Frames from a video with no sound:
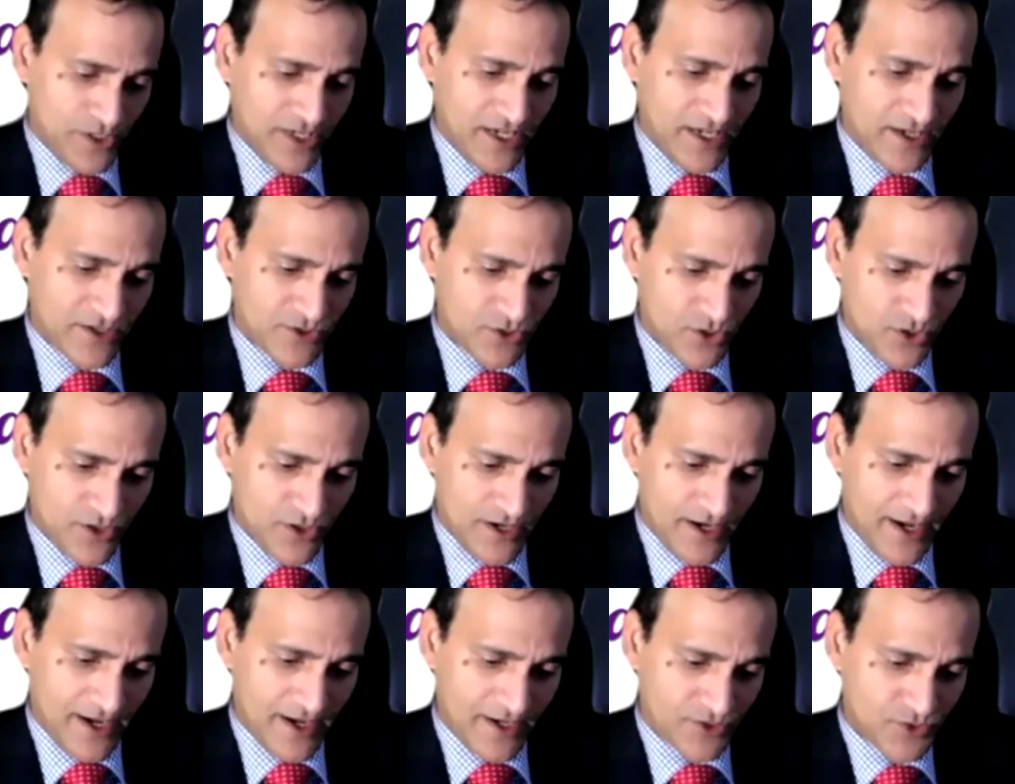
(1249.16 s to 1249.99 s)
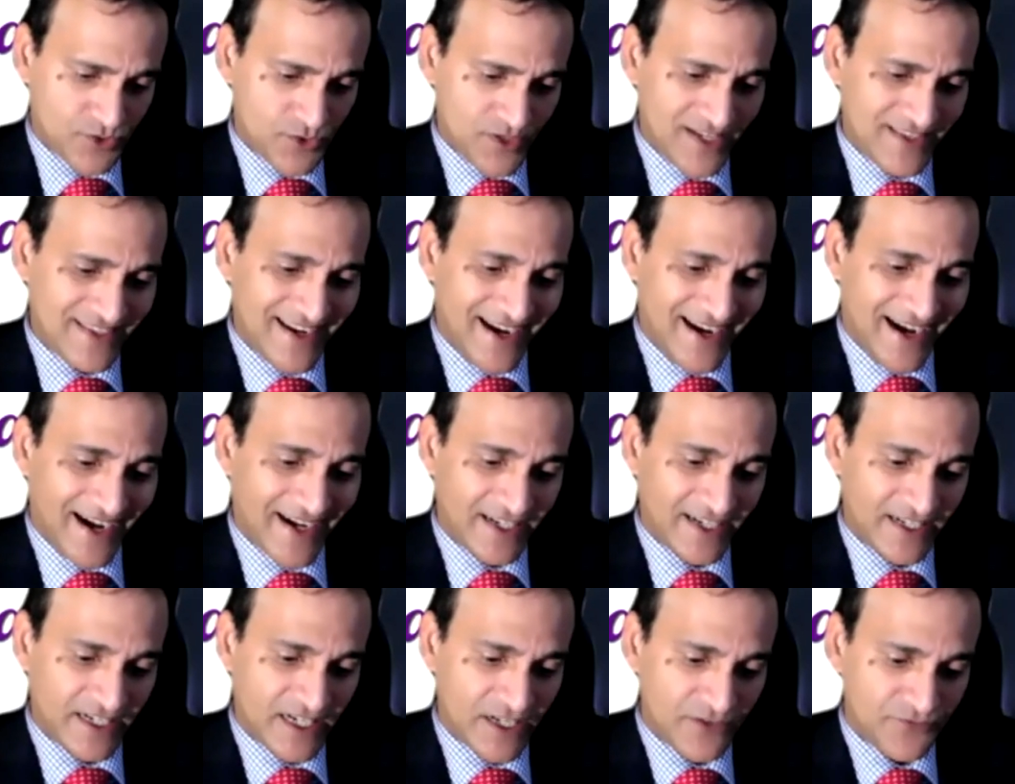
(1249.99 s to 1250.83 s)
So actually the
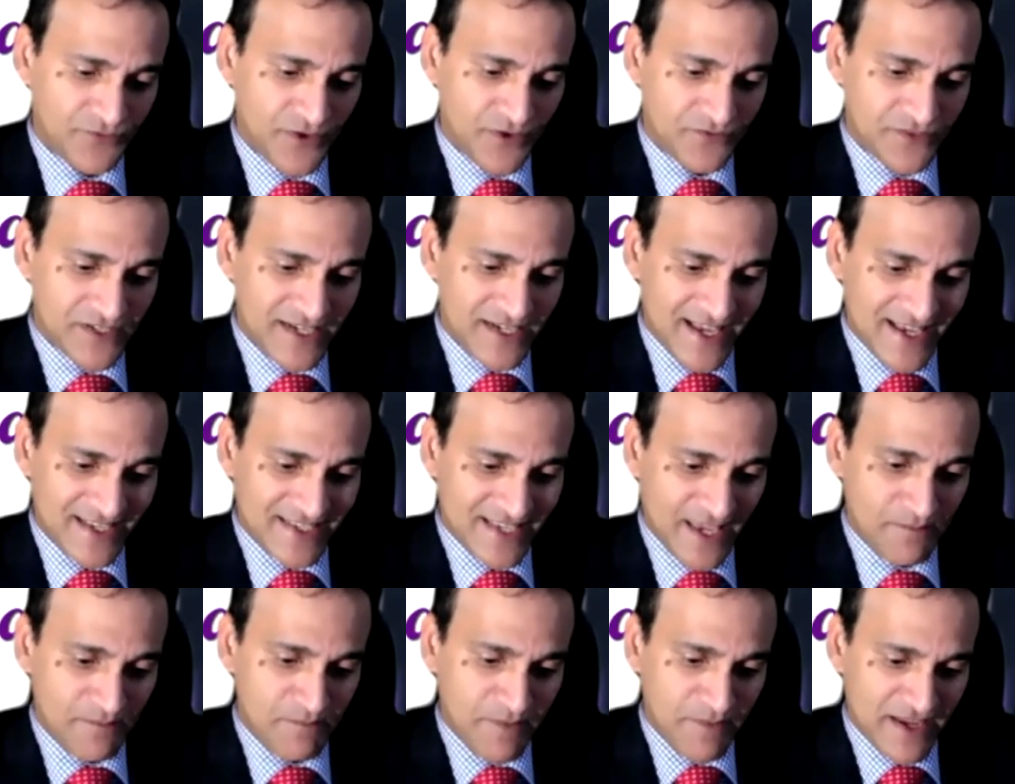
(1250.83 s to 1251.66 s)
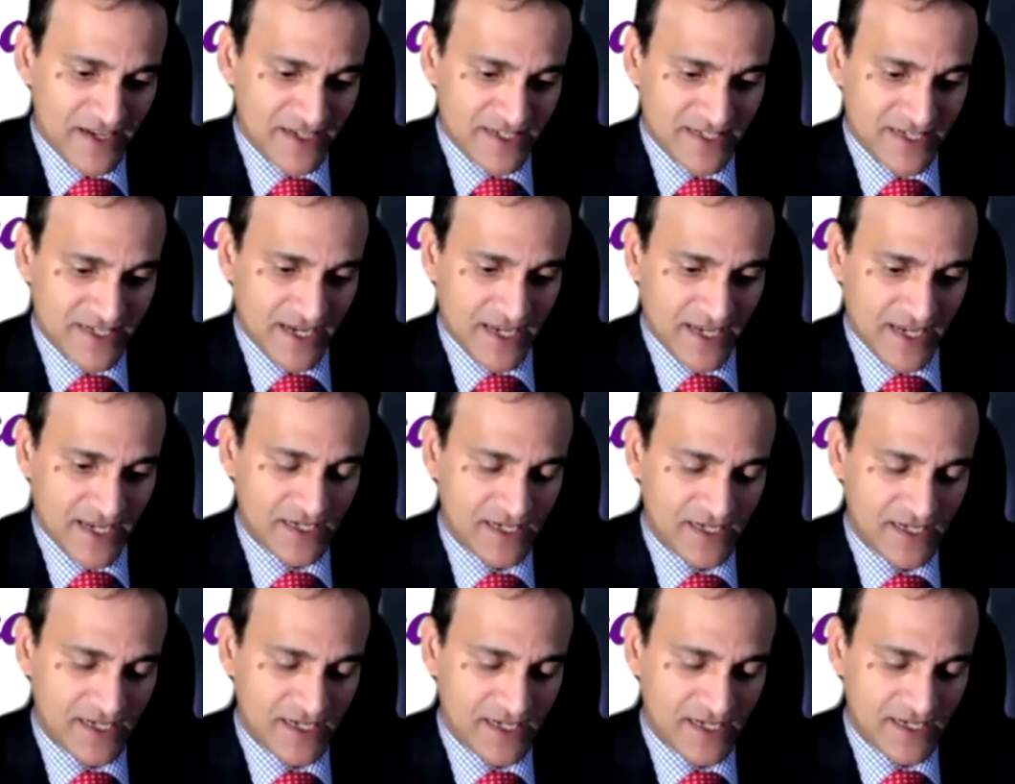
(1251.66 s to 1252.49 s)
150 days I
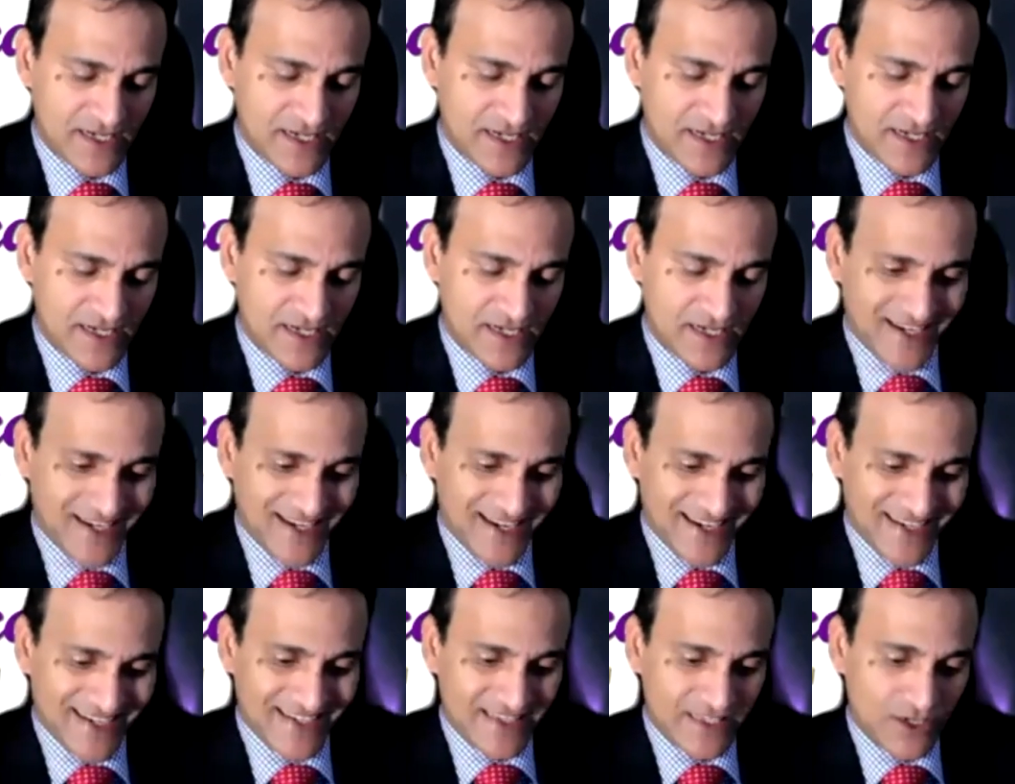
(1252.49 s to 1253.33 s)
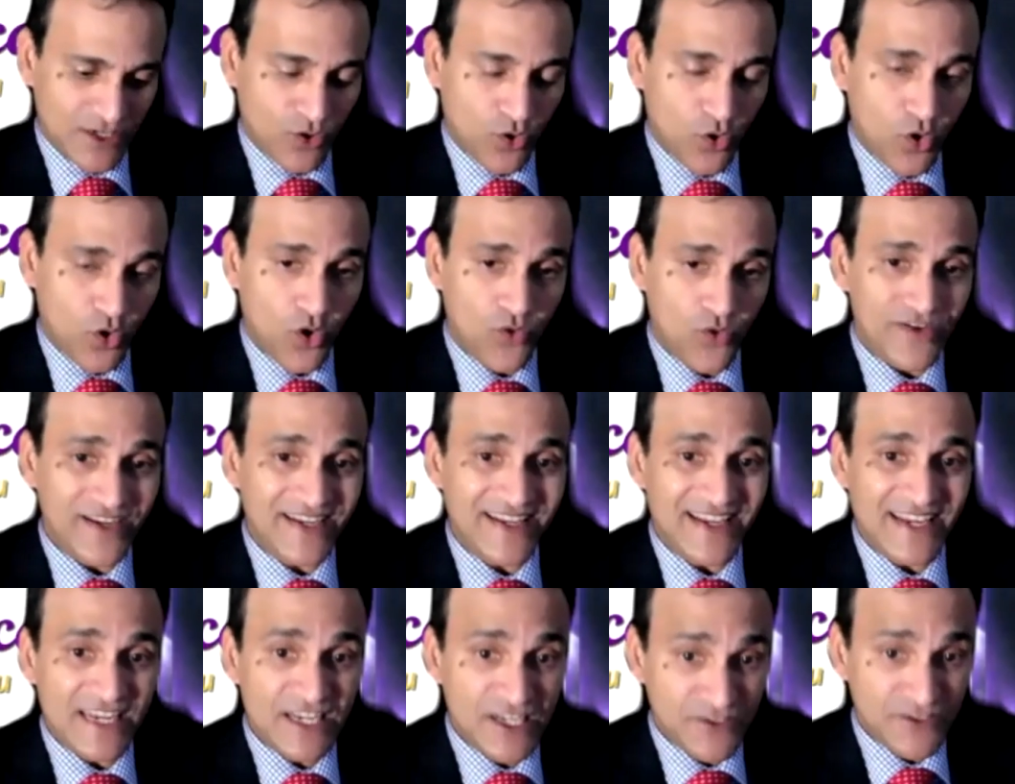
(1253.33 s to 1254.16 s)
mentioned after getting the COVID
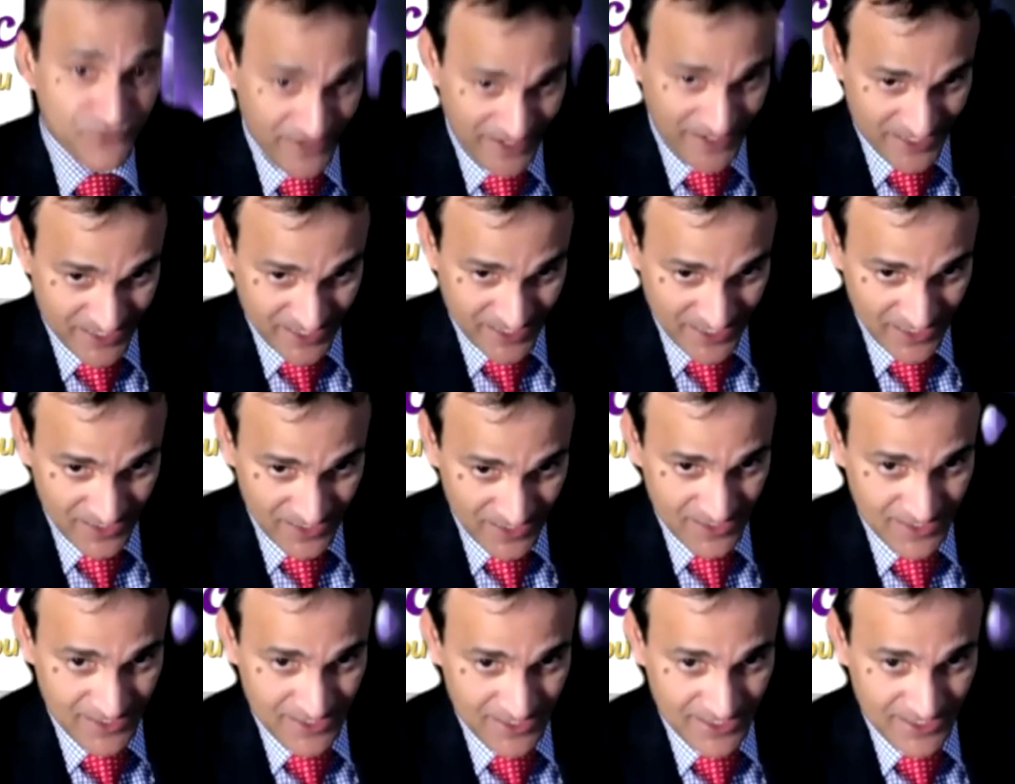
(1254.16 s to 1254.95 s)
infection,